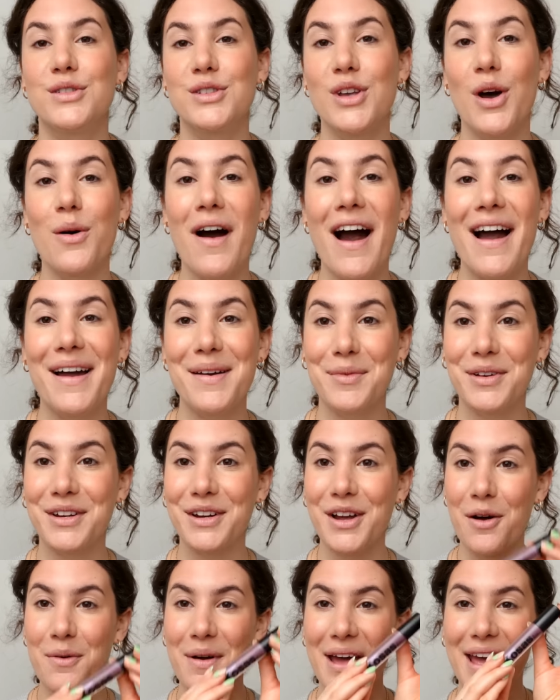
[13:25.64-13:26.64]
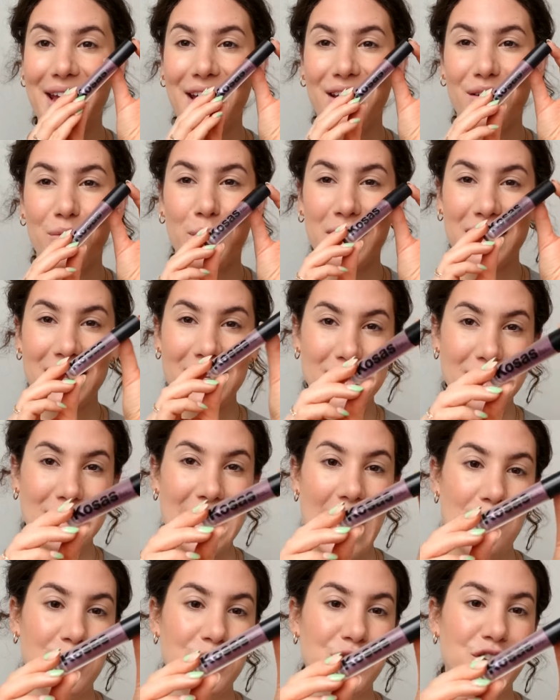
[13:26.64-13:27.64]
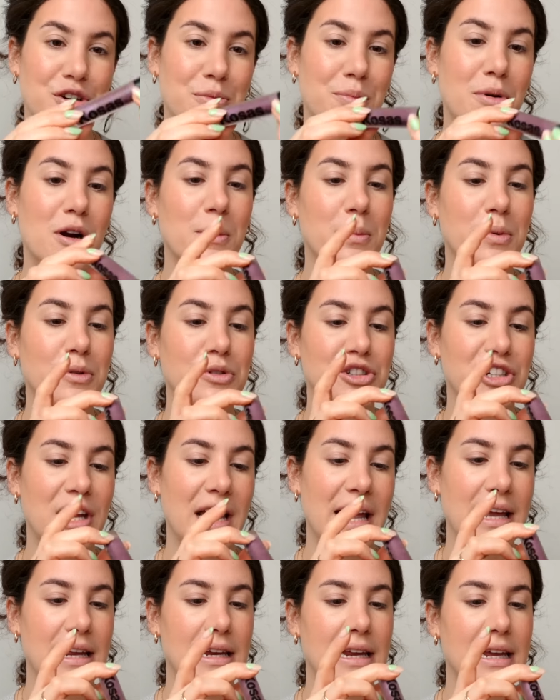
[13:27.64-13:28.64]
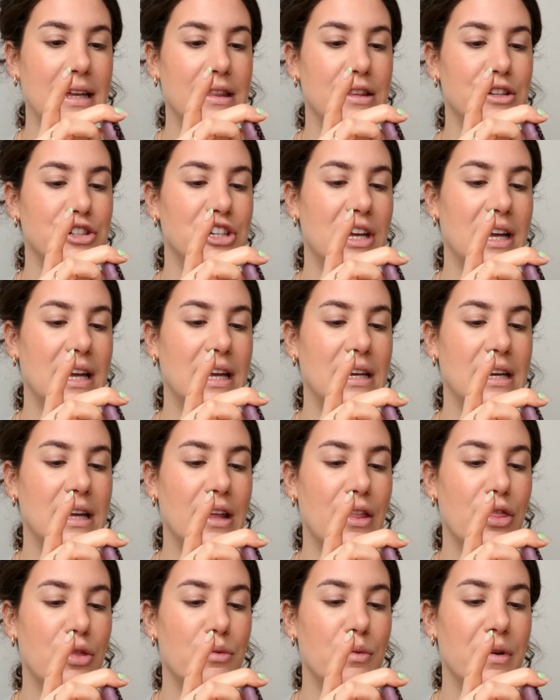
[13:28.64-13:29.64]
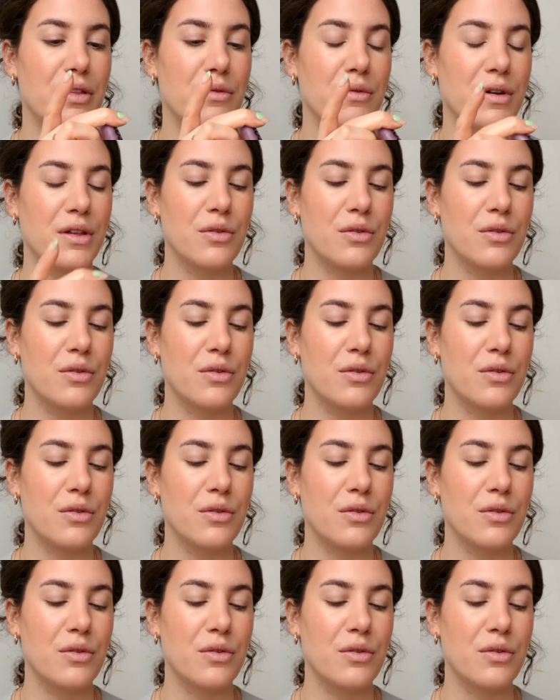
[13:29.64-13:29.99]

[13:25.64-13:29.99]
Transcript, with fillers: So I'm gonna go in with this lavender purple shade in the shade three three